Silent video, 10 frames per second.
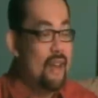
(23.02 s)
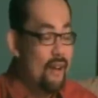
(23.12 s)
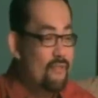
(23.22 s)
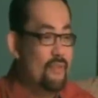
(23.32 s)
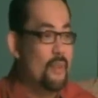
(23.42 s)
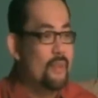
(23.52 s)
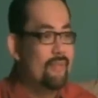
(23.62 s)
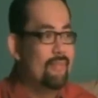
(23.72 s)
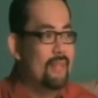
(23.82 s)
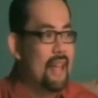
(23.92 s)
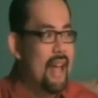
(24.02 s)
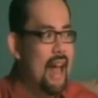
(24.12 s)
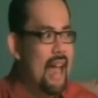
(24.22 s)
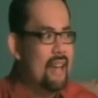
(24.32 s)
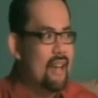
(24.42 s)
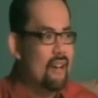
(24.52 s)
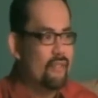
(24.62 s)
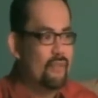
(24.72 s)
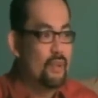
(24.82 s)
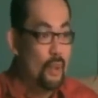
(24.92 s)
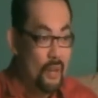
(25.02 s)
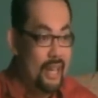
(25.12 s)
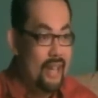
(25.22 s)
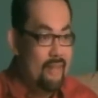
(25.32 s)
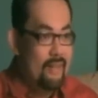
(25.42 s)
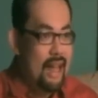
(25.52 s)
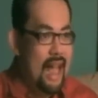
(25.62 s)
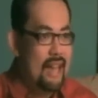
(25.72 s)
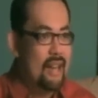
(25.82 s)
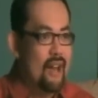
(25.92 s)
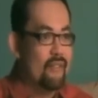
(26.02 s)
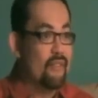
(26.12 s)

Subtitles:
love food, I love cooking, I love